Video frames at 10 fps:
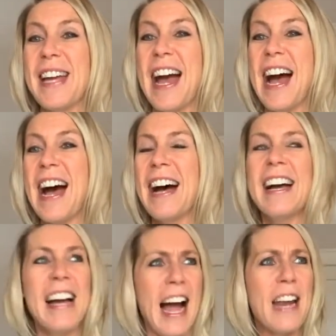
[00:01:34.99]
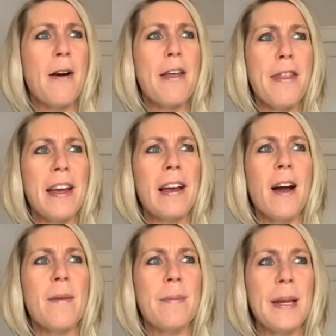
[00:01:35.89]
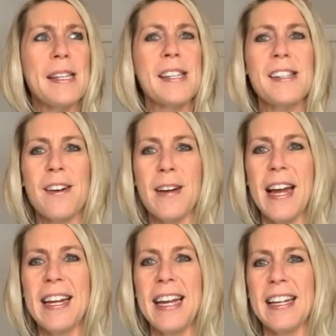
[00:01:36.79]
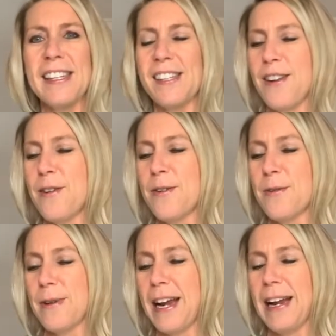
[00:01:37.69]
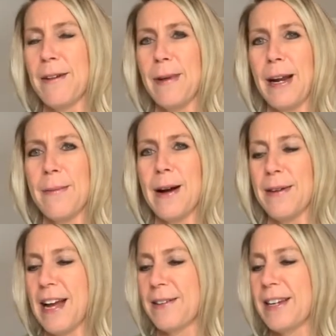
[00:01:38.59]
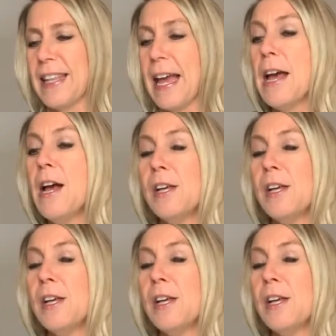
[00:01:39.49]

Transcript: Yeah, I know, I think um, places are kind of getting snow right, right about now, aren't they?